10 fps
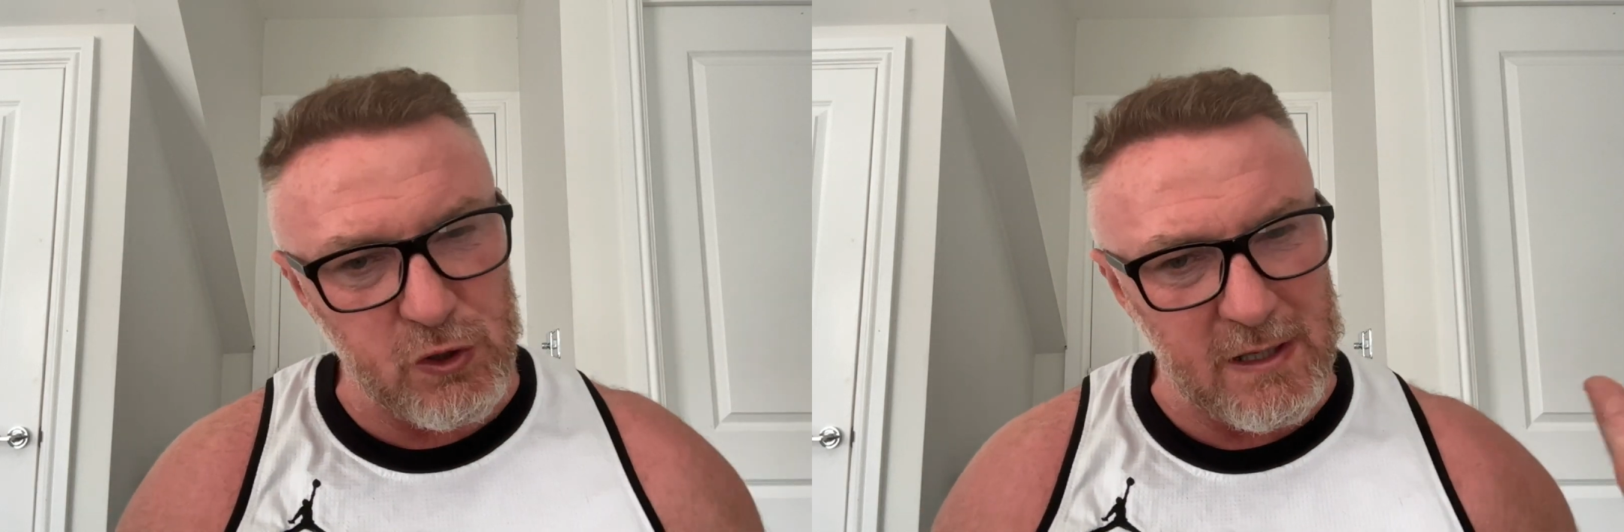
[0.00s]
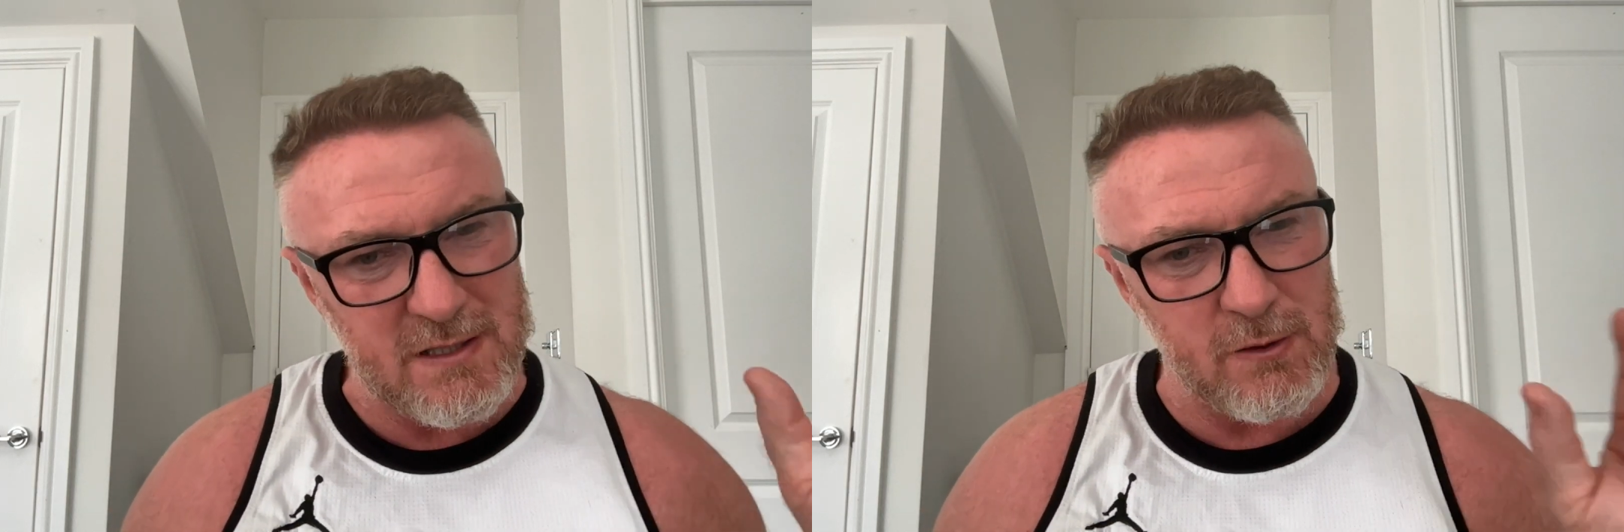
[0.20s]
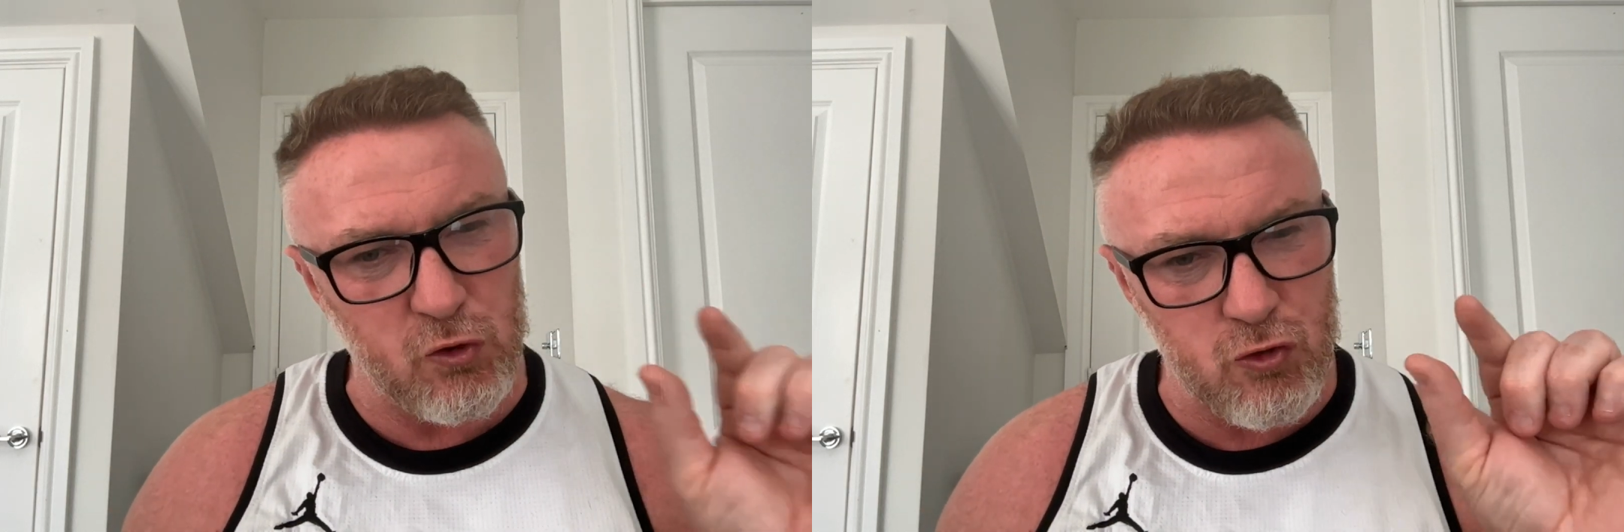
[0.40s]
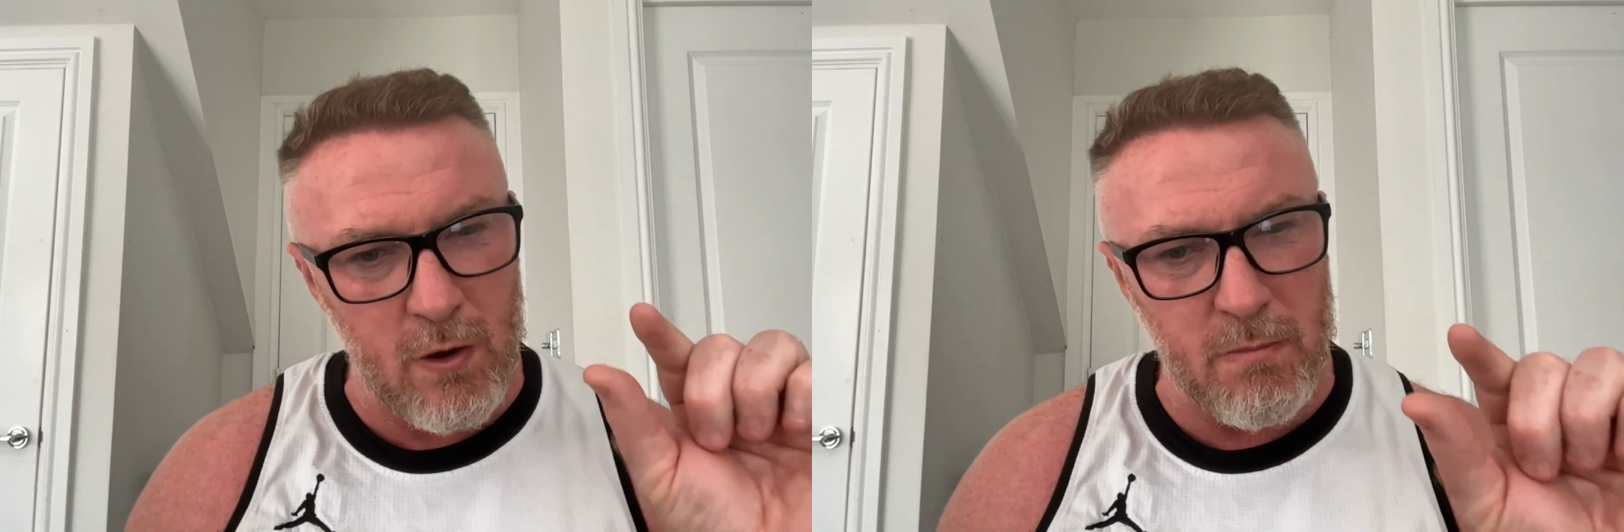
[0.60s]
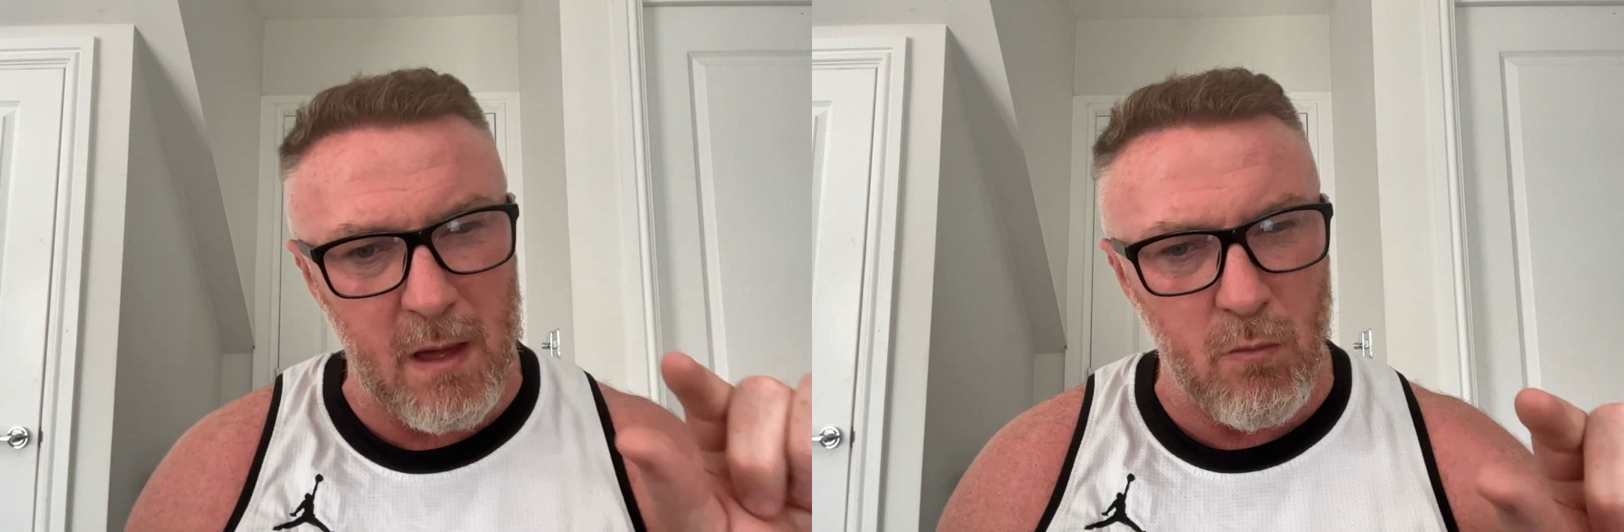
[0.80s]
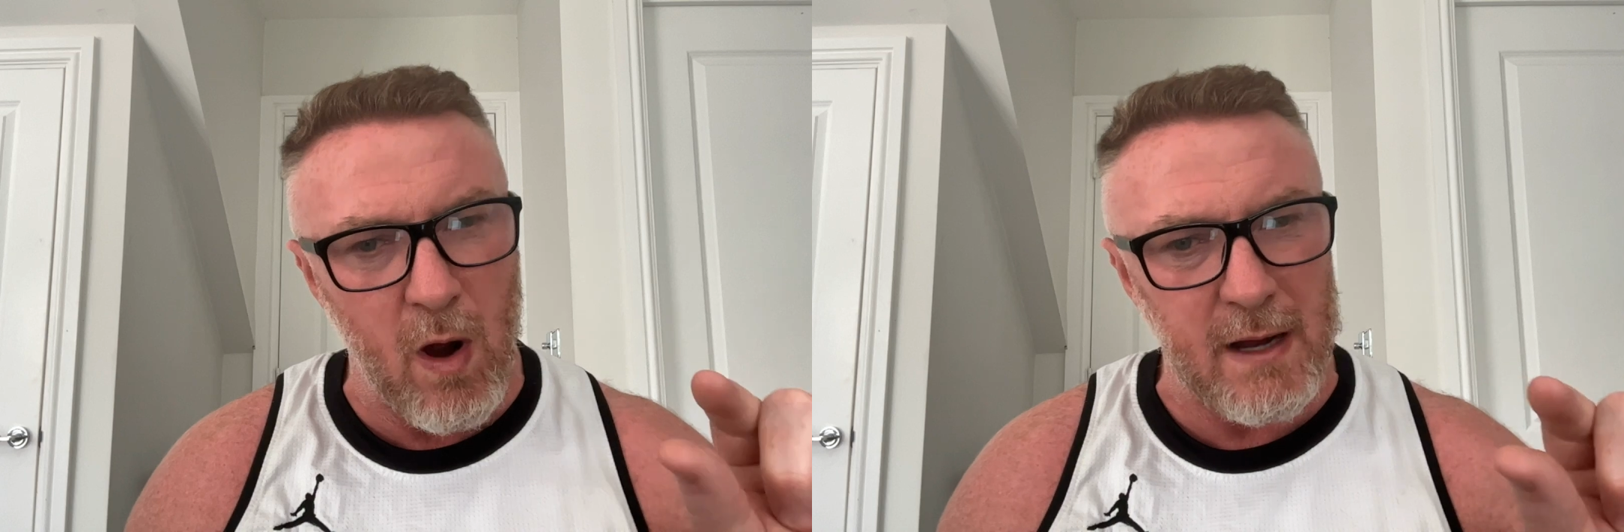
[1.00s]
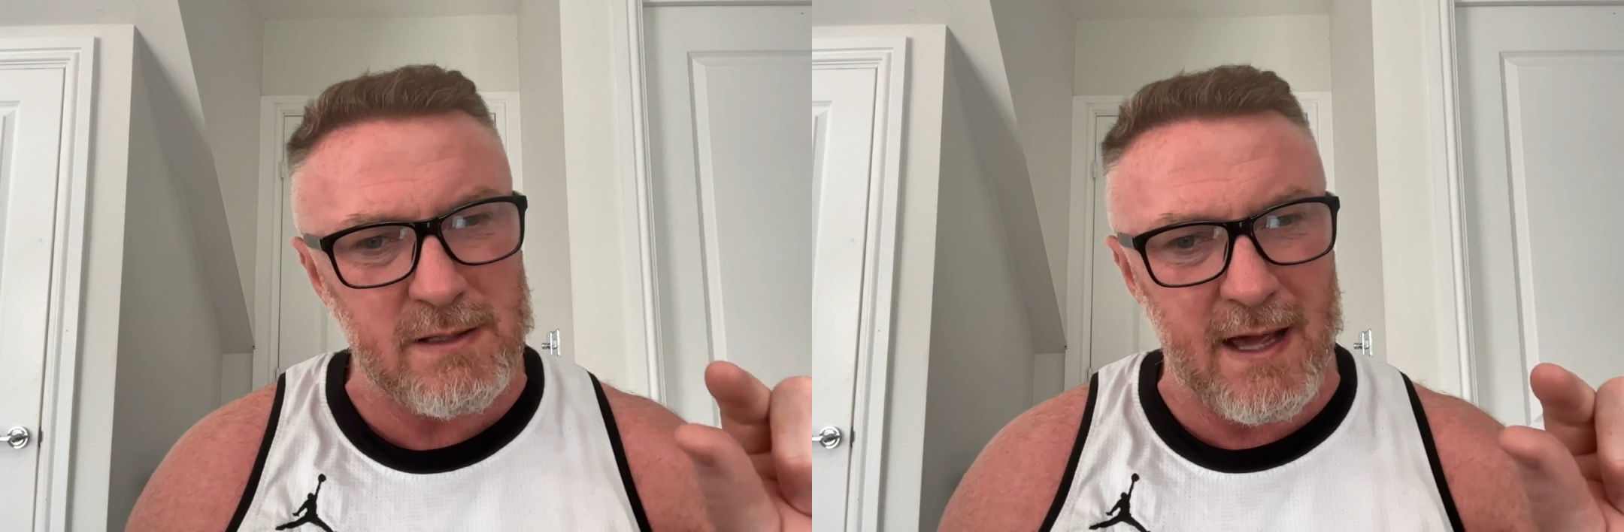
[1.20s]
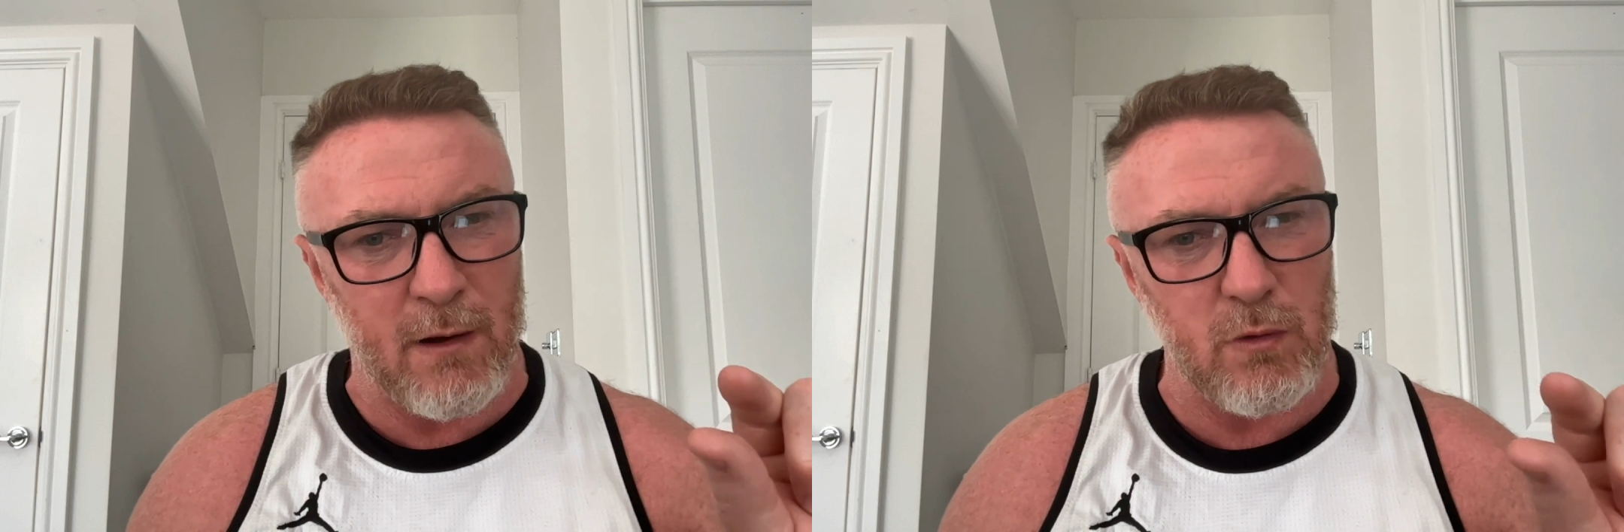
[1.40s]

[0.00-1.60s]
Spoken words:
you need to trim them right down